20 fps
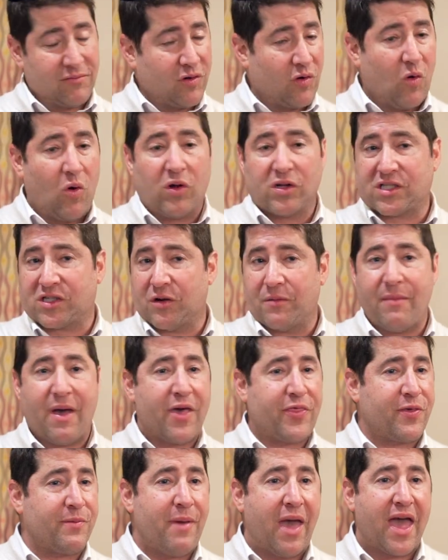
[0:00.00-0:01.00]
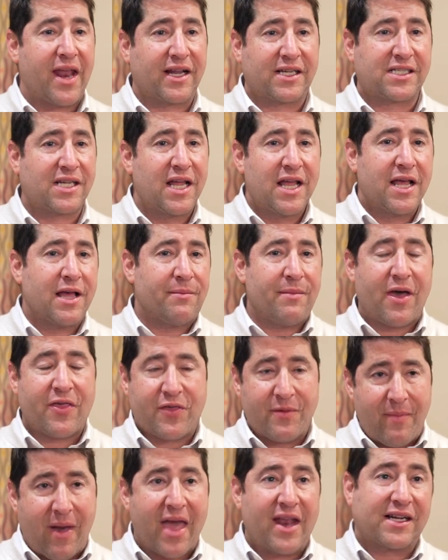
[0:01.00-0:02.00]
also, mathematics.
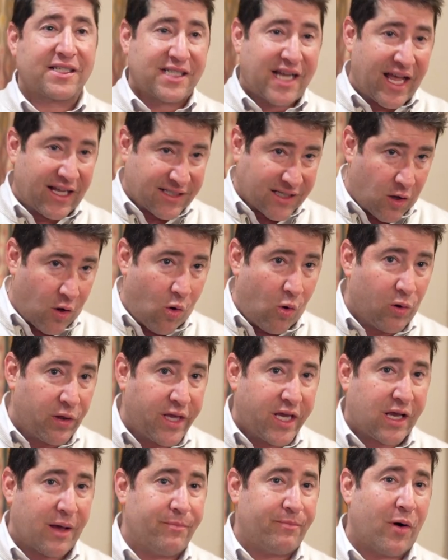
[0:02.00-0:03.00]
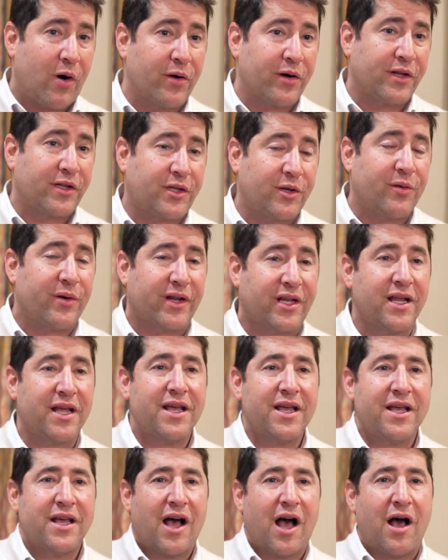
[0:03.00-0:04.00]
Mathematics has a holy component to it.
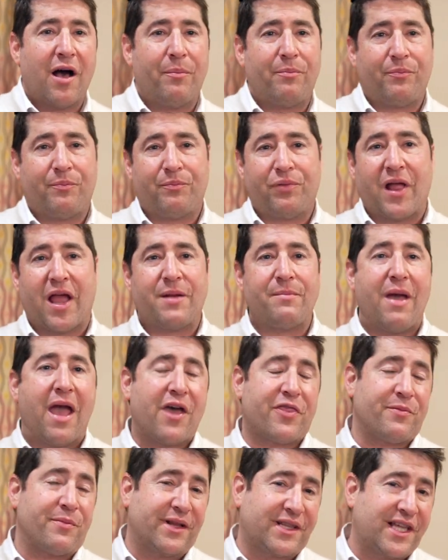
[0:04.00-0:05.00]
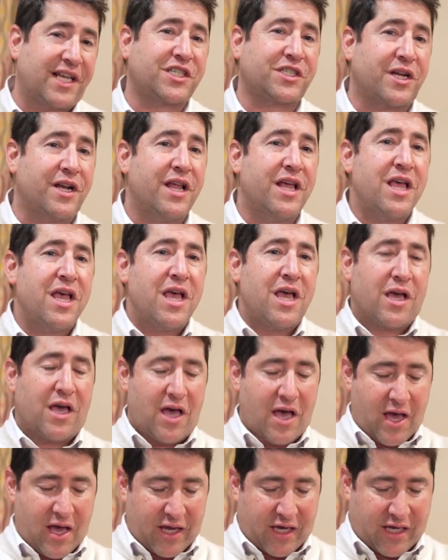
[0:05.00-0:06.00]
A plain mathematician,
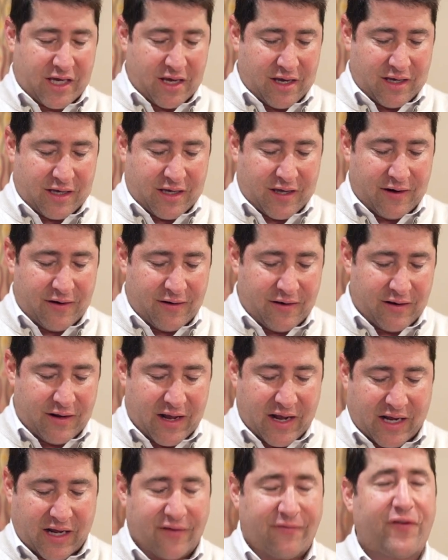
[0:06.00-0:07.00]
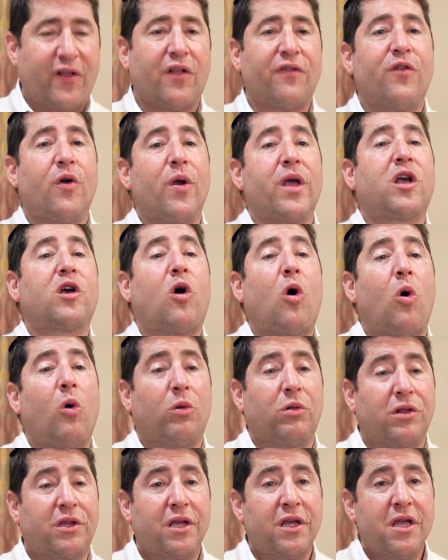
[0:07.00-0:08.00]
it can feel very
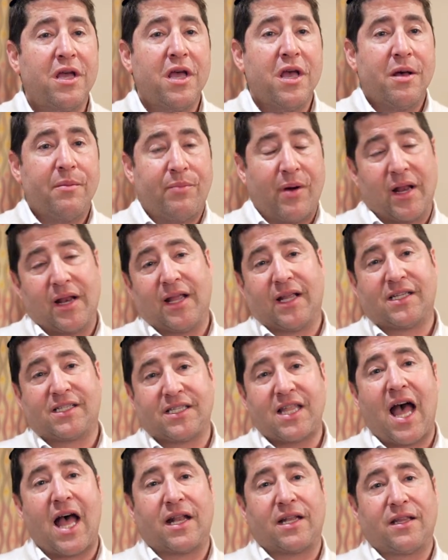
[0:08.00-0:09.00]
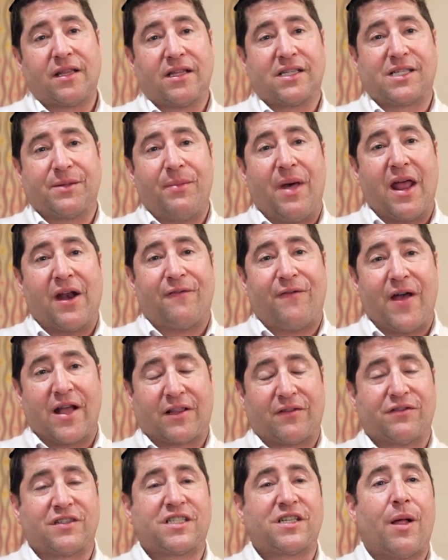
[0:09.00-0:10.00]
cold, but it's not. As a matter of
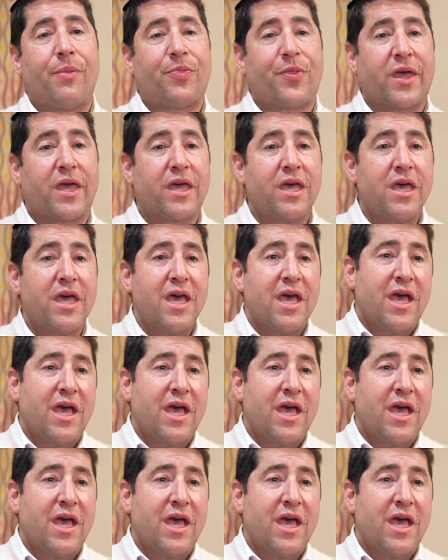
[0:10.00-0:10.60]
fact, if something